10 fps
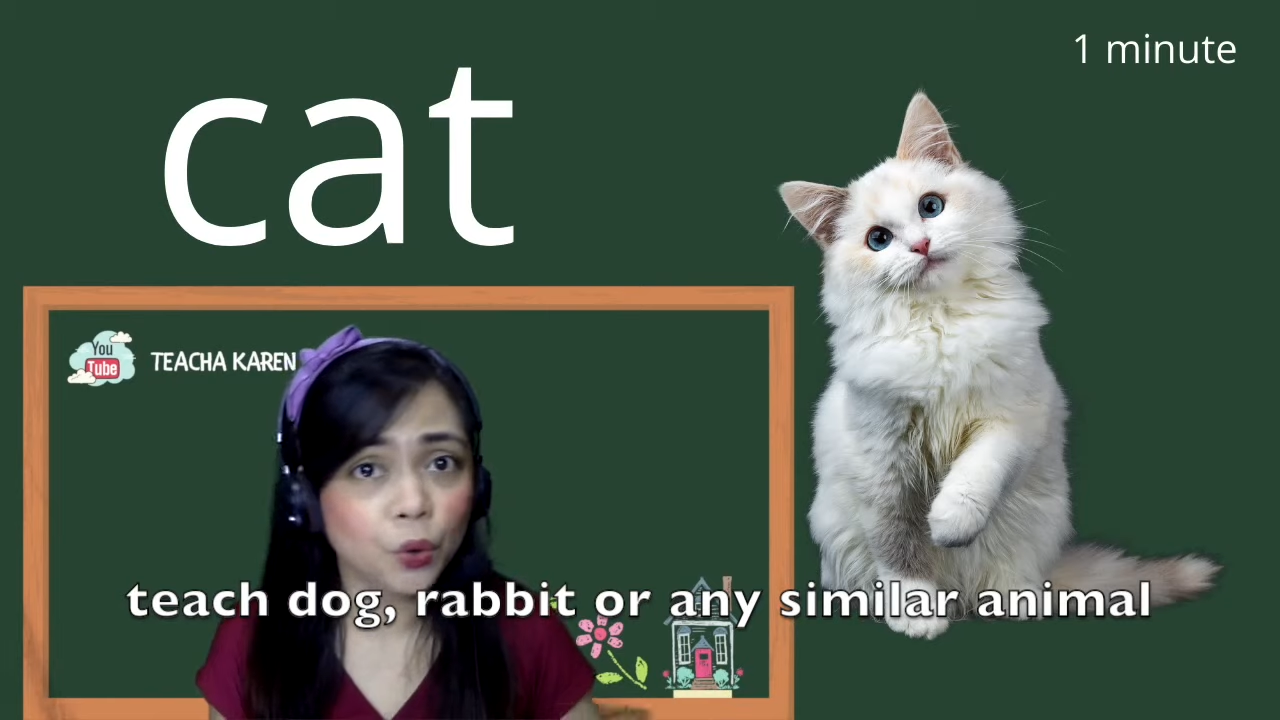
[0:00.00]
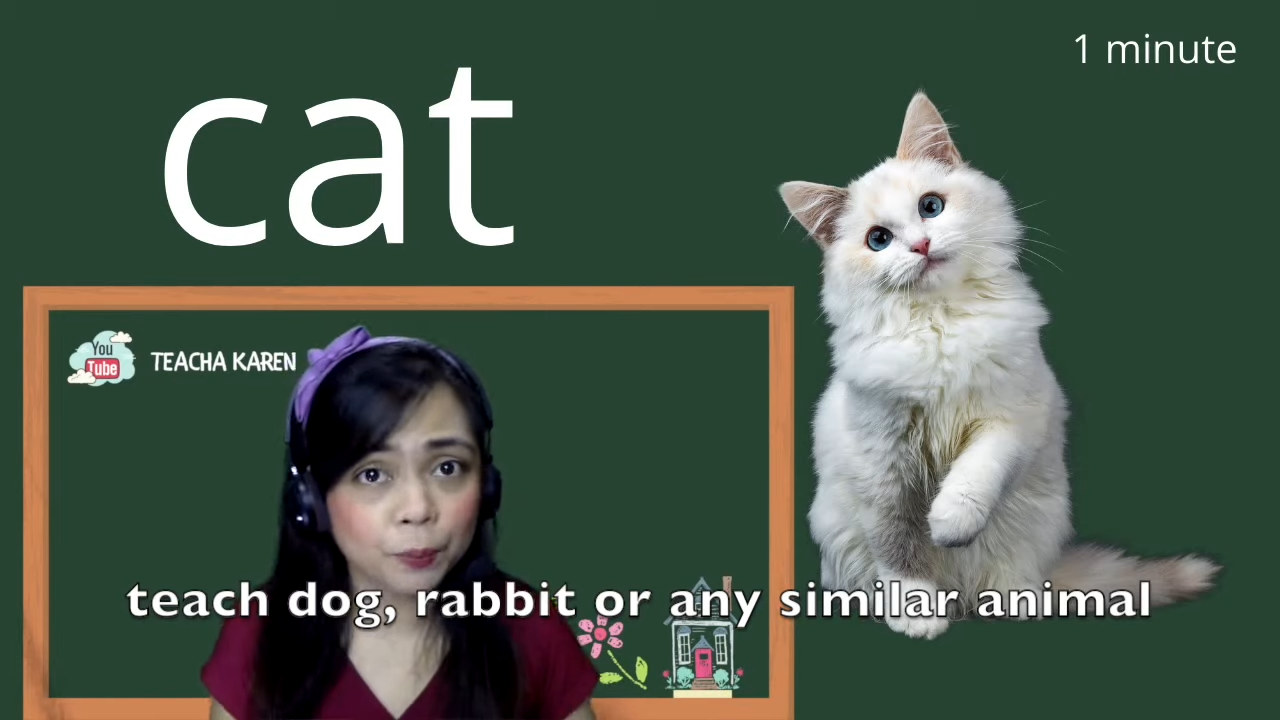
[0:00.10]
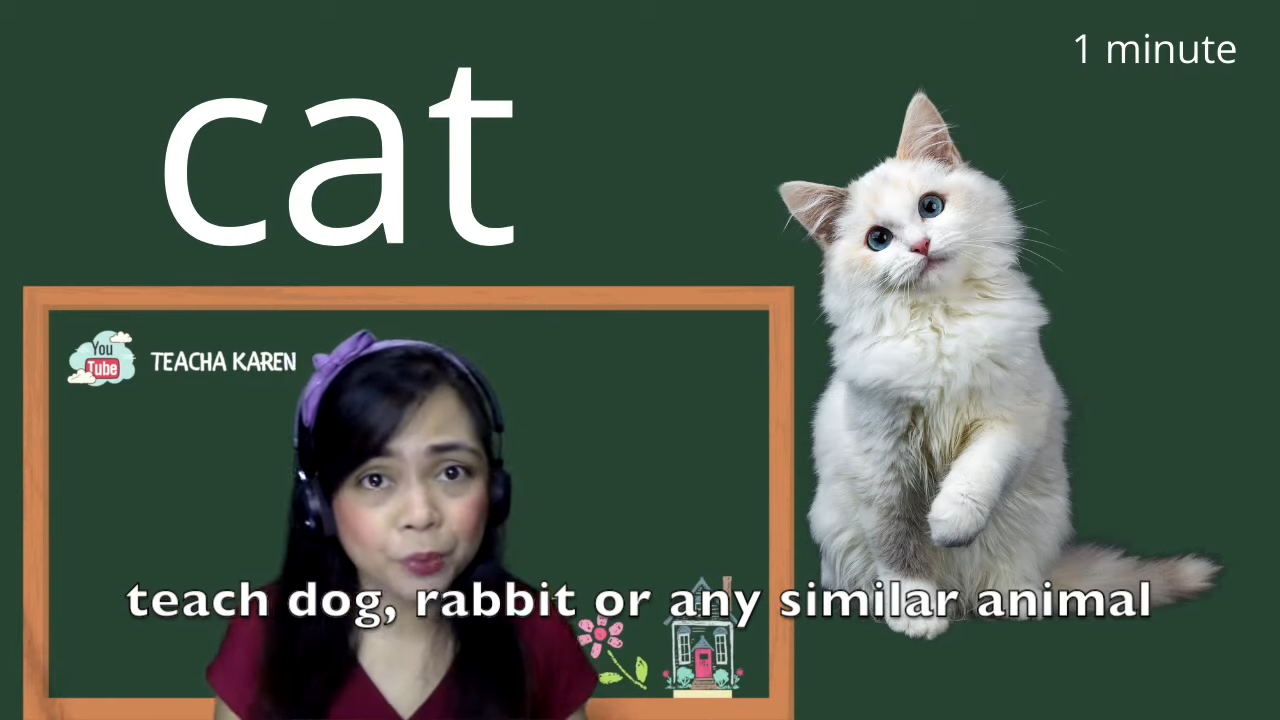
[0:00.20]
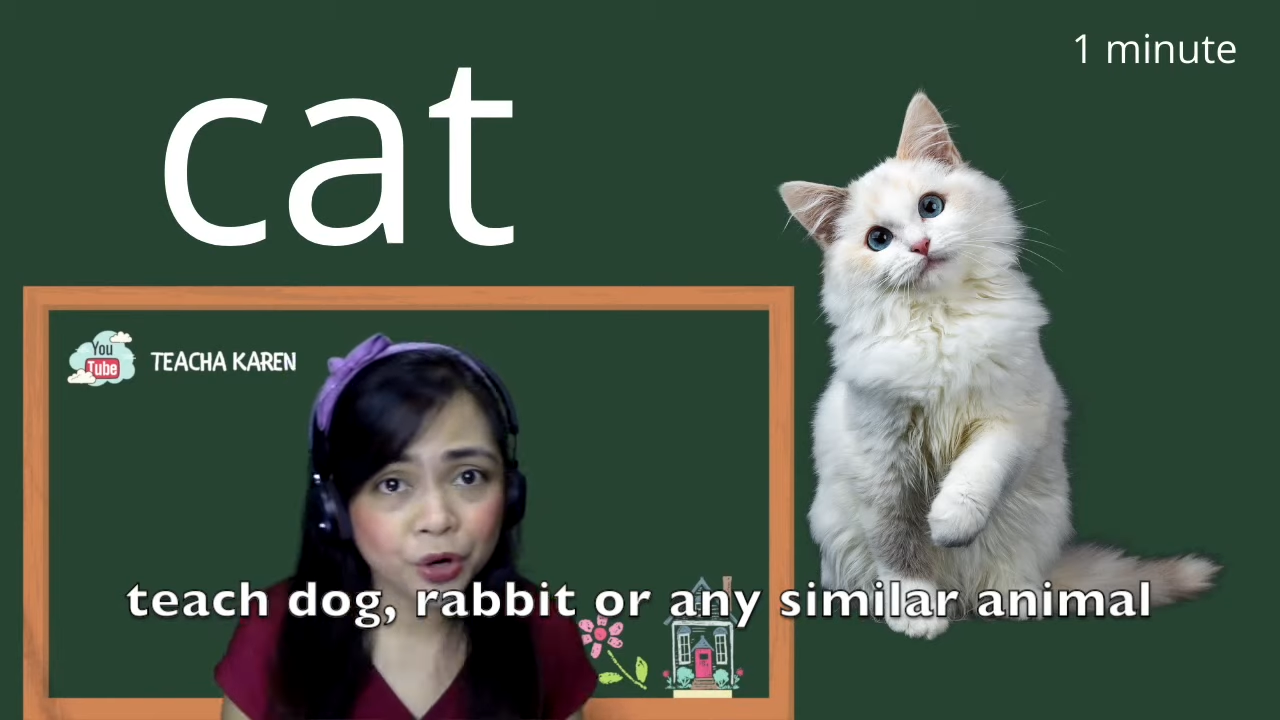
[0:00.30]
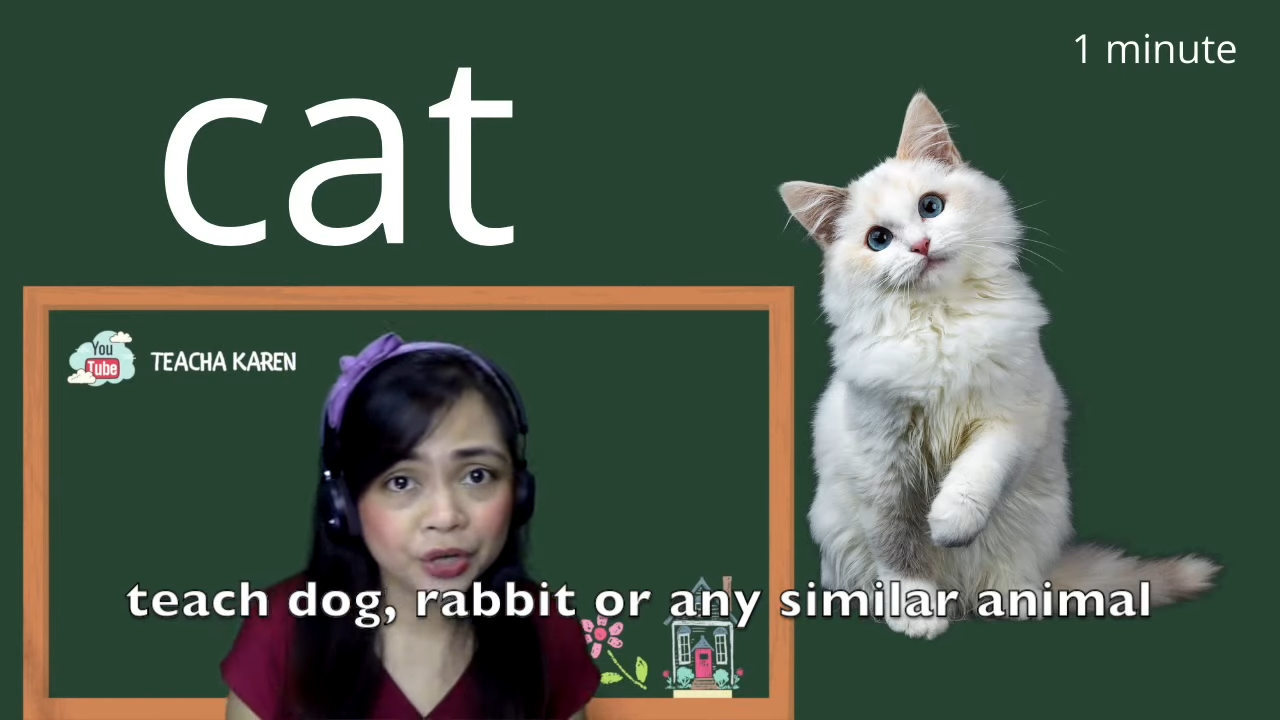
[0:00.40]

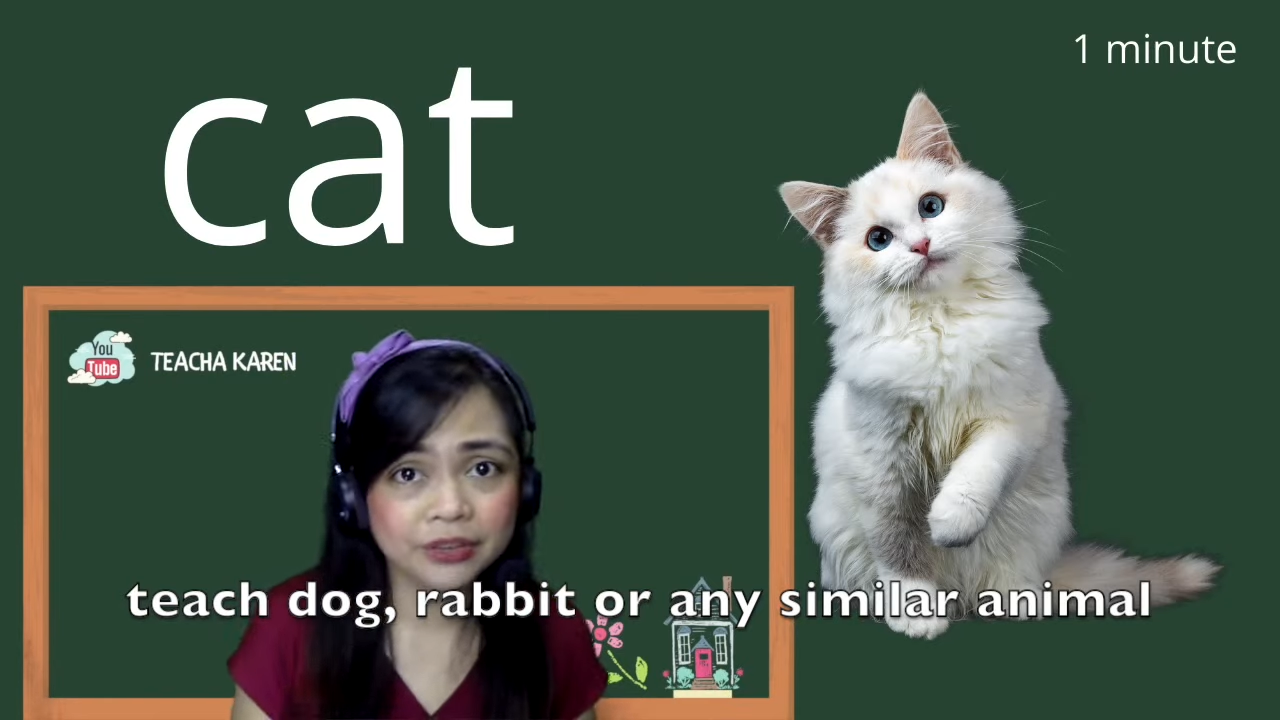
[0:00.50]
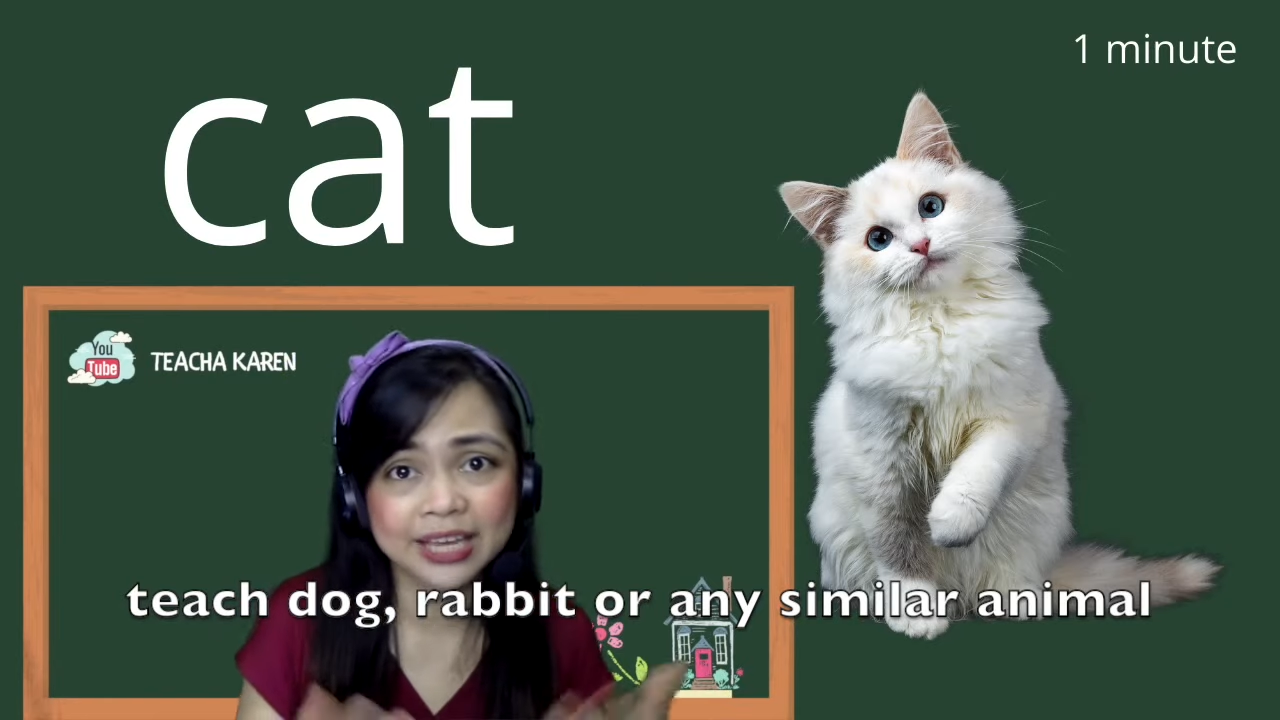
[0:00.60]
or bird,